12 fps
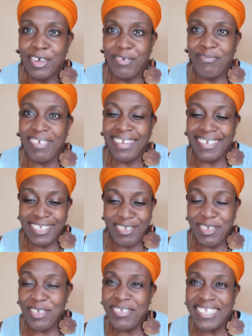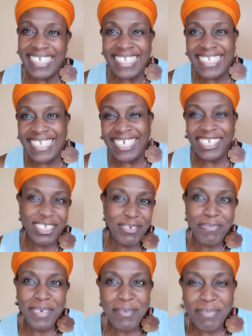Greetings, all you sensational
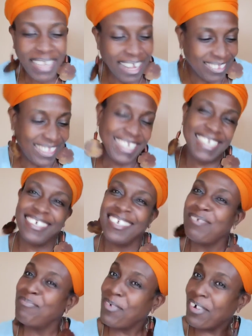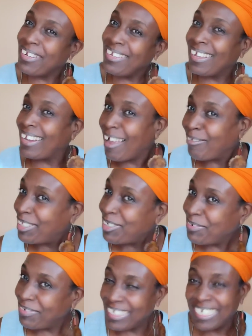people out there. Good morning, good
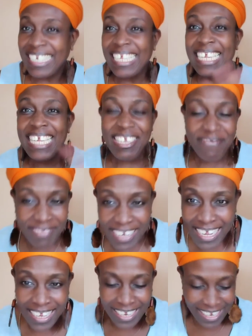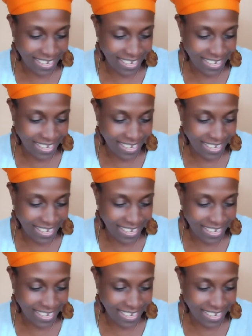afternoon, good evening.